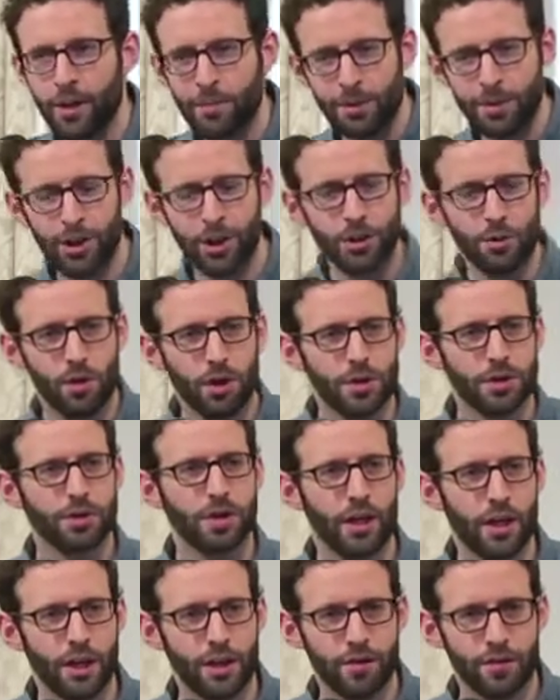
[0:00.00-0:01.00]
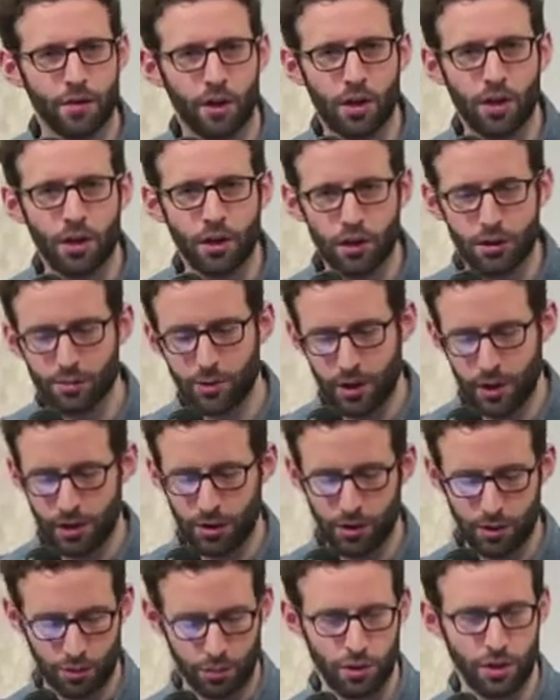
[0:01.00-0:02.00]
But then you also have all
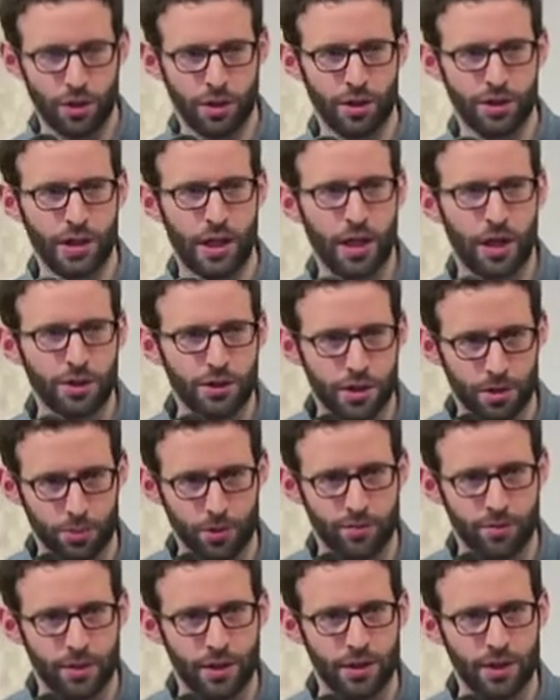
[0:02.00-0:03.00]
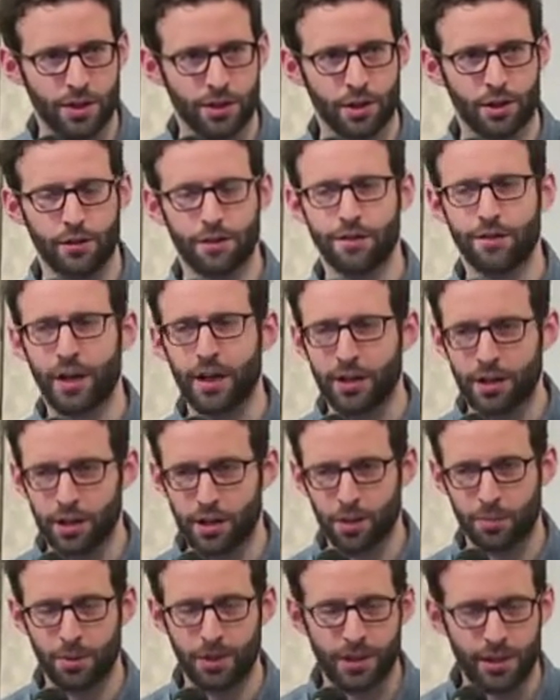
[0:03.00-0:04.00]
around the world housing movements that are fighting
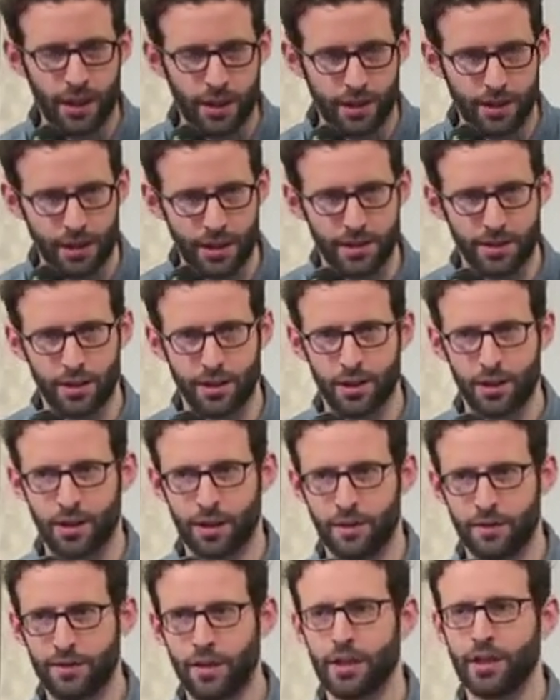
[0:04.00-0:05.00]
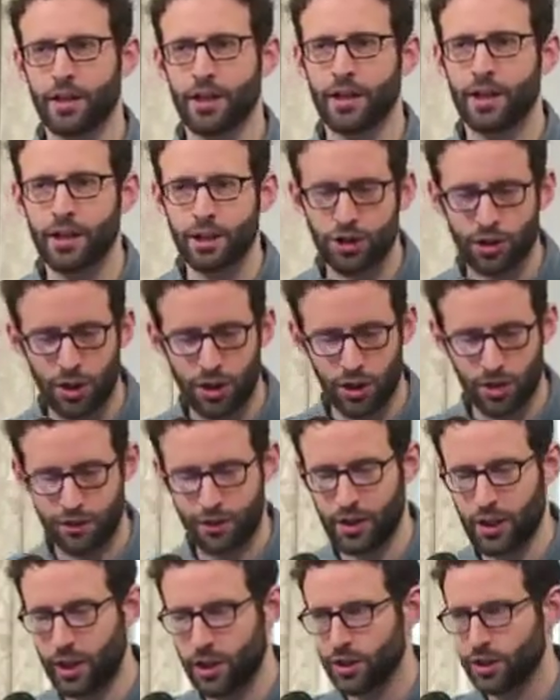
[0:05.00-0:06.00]
to protect density, fighting against
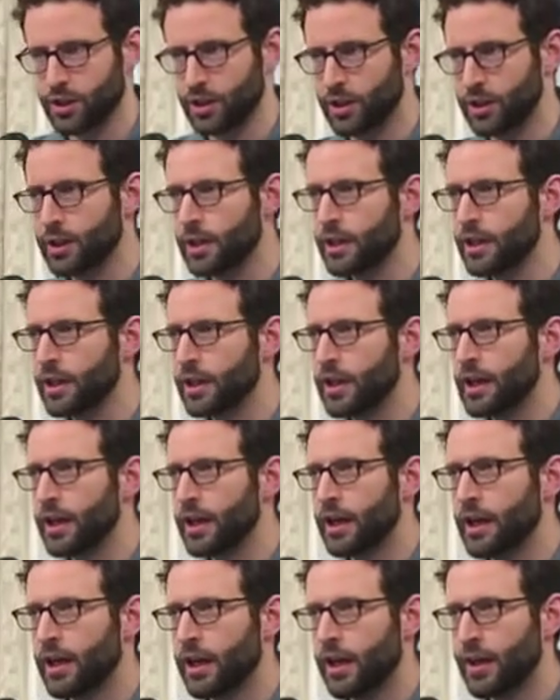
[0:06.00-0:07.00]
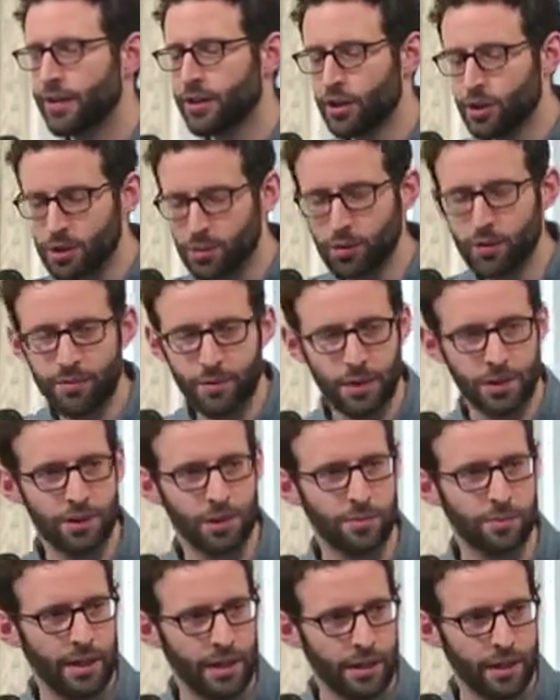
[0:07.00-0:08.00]
gentrification. And those movements
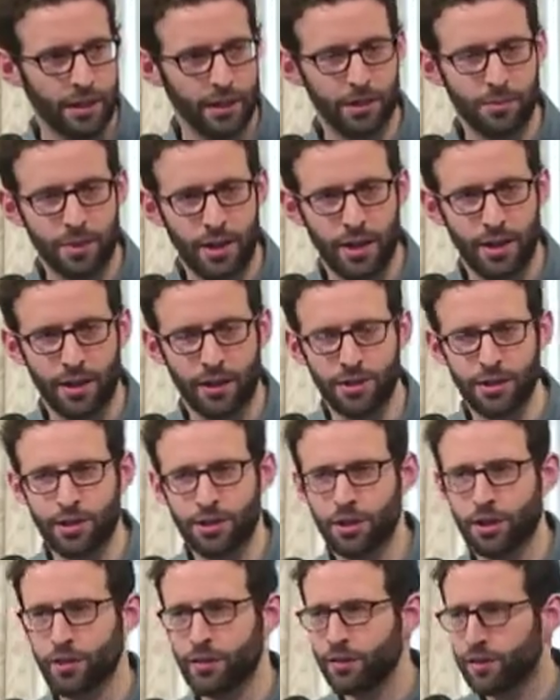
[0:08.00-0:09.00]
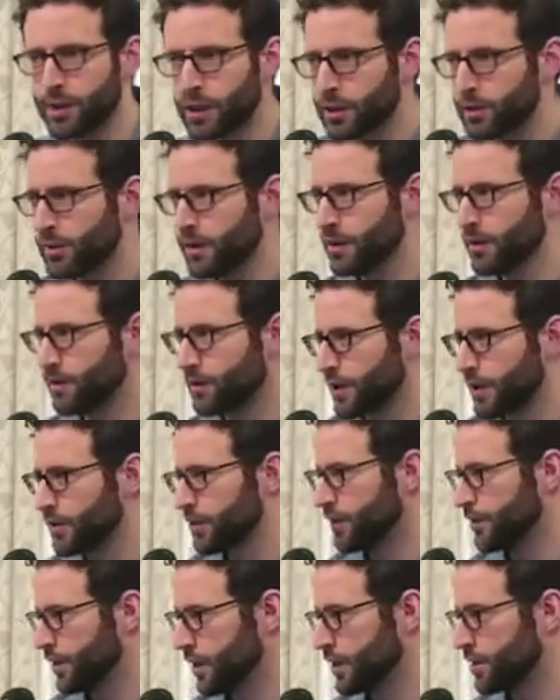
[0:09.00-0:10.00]
are making demands that are very,
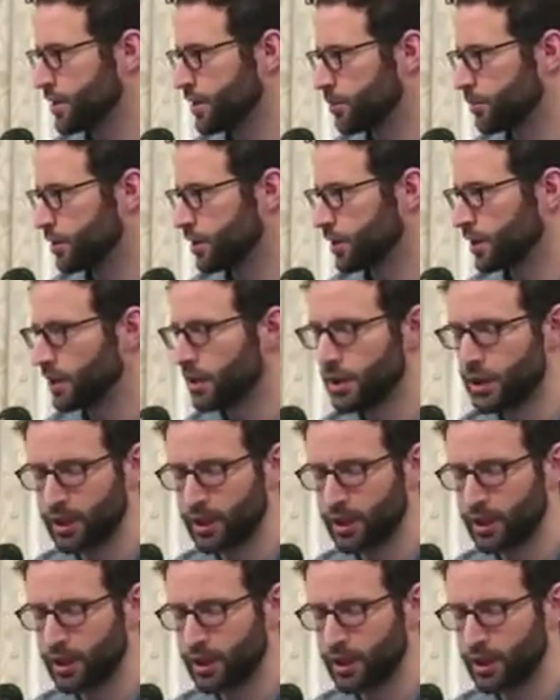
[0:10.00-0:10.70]
very, very similar.